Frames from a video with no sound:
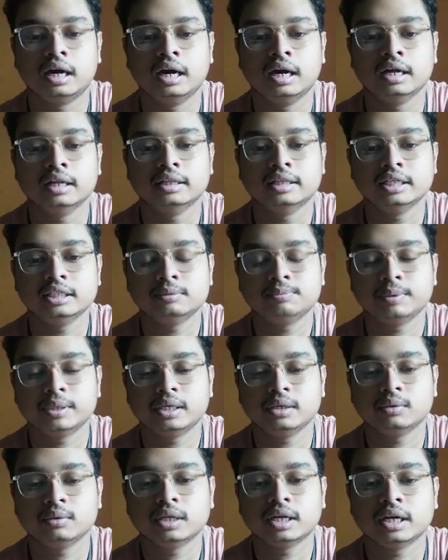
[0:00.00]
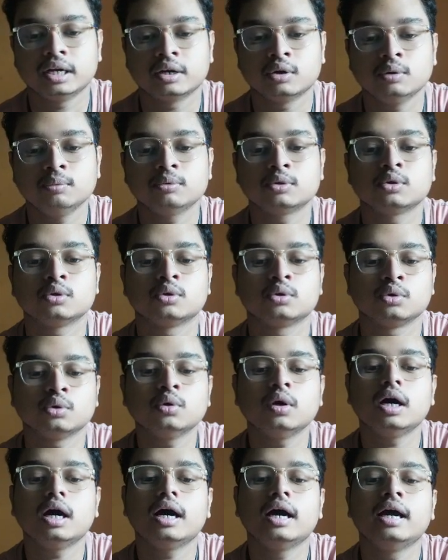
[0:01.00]
this particular group to
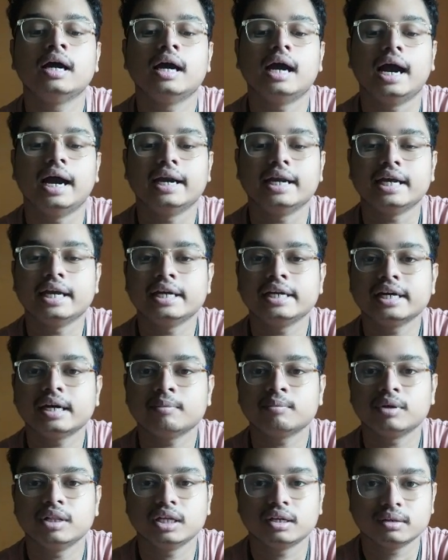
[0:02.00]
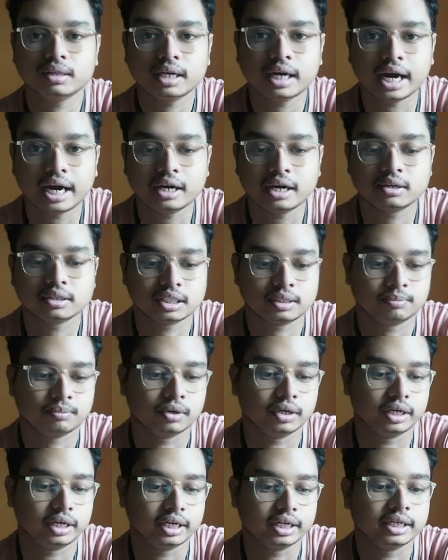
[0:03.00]
do an intermolecular hydrogen
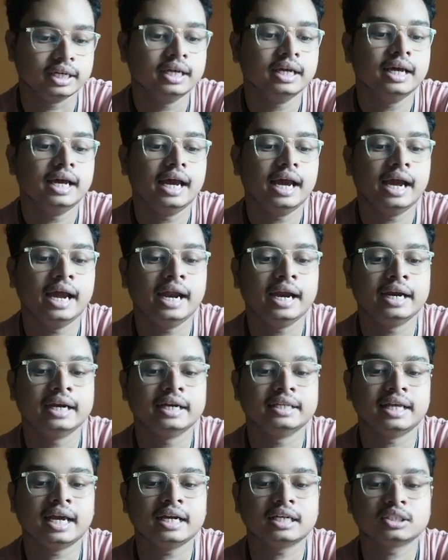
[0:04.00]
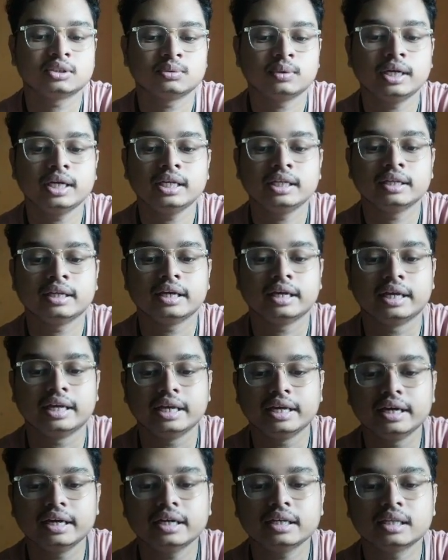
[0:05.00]
bonding, and that's why
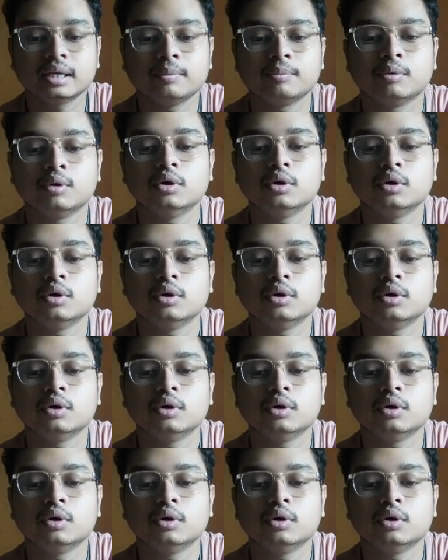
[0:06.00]
here the boat